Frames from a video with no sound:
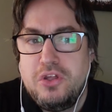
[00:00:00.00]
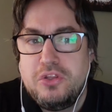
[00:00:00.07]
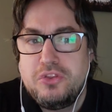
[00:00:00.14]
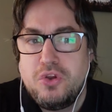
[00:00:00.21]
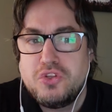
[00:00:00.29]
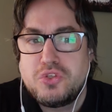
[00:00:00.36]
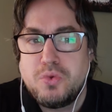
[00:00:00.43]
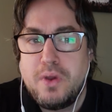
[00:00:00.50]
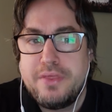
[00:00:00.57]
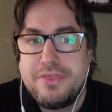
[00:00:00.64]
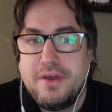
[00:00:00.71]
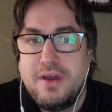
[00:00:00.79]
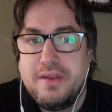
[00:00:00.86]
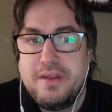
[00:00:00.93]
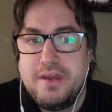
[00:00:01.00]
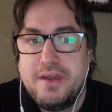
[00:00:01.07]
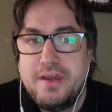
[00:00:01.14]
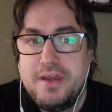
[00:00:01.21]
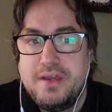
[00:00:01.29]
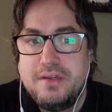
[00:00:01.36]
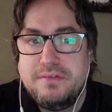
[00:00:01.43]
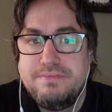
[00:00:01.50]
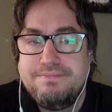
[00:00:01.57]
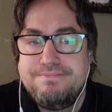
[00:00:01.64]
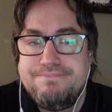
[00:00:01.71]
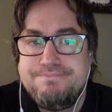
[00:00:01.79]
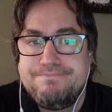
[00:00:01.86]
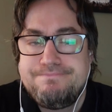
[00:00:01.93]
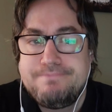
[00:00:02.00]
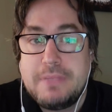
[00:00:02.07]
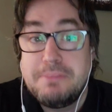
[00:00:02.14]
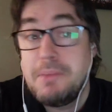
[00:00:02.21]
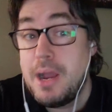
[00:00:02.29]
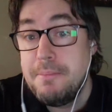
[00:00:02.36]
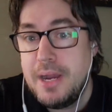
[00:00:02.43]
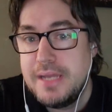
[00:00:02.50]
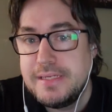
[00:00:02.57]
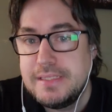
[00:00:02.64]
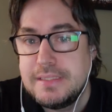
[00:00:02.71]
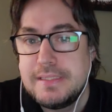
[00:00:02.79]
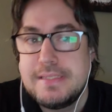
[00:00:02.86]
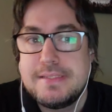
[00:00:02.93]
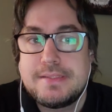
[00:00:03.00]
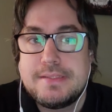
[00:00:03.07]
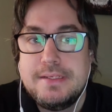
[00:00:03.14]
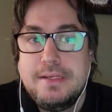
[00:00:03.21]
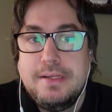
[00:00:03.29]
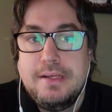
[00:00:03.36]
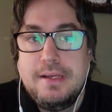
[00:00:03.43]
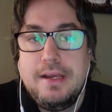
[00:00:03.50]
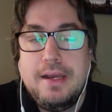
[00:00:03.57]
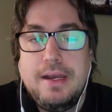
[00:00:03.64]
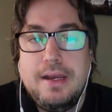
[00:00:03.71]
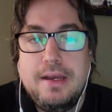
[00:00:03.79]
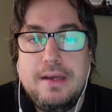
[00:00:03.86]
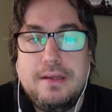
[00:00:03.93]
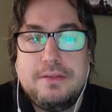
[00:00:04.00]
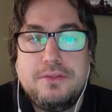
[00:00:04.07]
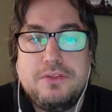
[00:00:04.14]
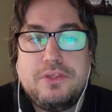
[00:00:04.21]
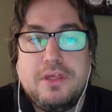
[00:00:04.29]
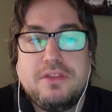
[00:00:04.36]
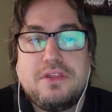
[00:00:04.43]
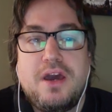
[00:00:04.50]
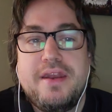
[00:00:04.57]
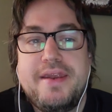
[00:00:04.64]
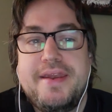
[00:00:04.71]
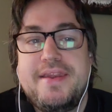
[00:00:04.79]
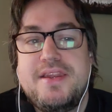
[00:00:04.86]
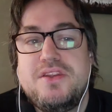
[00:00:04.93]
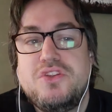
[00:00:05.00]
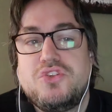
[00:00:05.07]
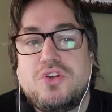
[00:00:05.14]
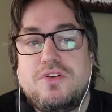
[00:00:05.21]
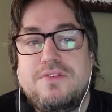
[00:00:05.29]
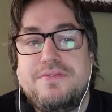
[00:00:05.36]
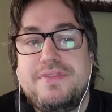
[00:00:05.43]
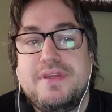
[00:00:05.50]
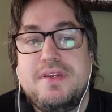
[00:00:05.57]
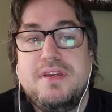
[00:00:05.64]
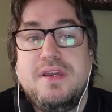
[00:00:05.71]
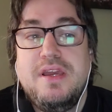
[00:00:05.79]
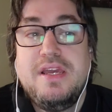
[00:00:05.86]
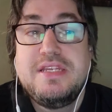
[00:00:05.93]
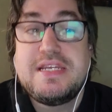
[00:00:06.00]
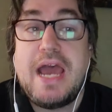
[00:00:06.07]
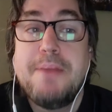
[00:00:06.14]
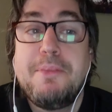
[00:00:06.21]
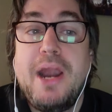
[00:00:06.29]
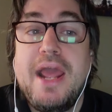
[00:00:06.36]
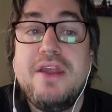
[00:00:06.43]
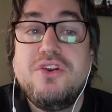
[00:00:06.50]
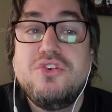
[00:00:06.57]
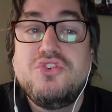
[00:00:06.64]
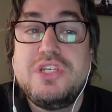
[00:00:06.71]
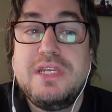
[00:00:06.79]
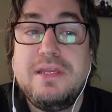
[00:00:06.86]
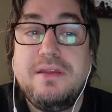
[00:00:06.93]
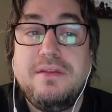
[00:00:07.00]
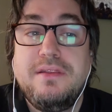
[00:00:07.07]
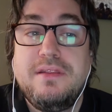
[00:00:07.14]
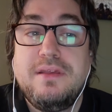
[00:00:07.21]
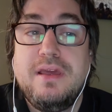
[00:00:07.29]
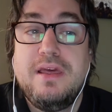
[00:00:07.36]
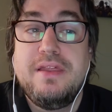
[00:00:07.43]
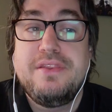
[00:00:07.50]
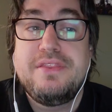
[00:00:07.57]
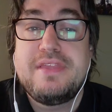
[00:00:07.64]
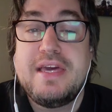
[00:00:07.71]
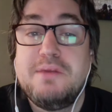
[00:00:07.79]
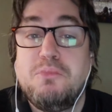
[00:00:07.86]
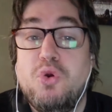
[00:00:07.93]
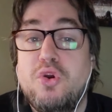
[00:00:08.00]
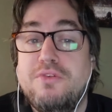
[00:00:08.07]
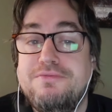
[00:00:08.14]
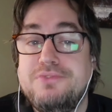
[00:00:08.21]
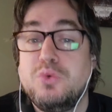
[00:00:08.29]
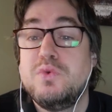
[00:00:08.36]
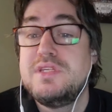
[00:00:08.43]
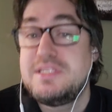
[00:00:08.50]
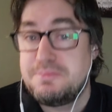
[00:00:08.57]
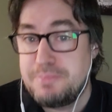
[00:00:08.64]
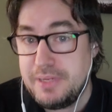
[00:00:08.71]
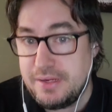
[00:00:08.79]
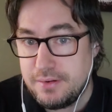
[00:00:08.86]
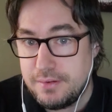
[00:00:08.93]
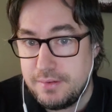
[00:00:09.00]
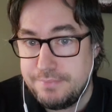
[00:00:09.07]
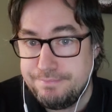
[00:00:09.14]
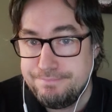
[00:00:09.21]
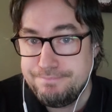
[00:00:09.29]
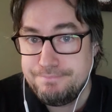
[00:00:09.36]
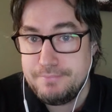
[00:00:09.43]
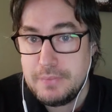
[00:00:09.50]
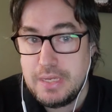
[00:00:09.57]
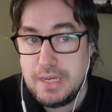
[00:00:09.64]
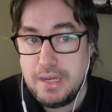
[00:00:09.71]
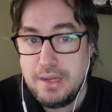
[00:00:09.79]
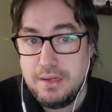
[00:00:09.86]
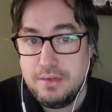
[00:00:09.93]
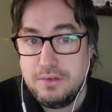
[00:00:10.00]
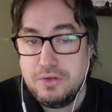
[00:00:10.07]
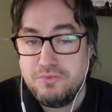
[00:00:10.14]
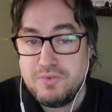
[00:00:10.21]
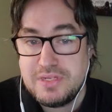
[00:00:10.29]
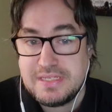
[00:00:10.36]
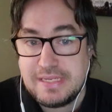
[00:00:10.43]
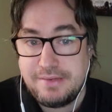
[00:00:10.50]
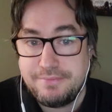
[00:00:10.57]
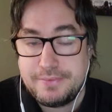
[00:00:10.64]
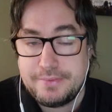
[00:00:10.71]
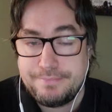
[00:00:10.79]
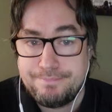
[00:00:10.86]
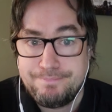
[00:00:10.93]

Those who I thought, in my mind at least, thought it didn't deserve the time or energy that a more fluent speaker received.